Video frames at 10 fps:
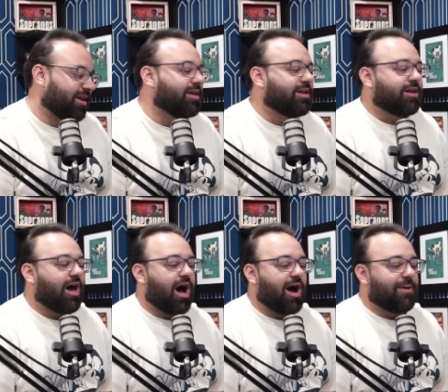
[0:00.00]

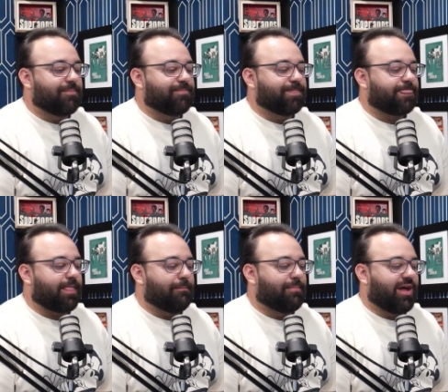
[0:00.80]
Mm-hmm.
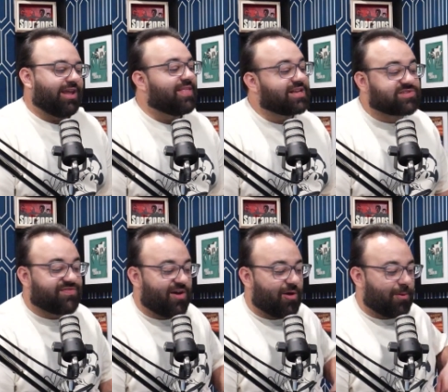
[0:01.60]
But in this
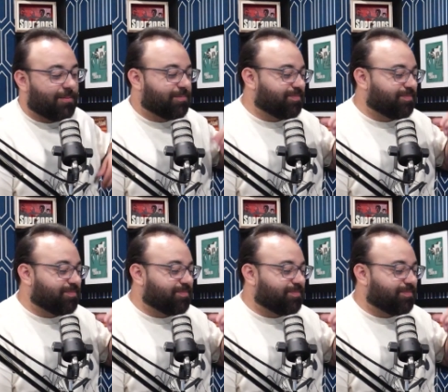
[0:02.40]
film,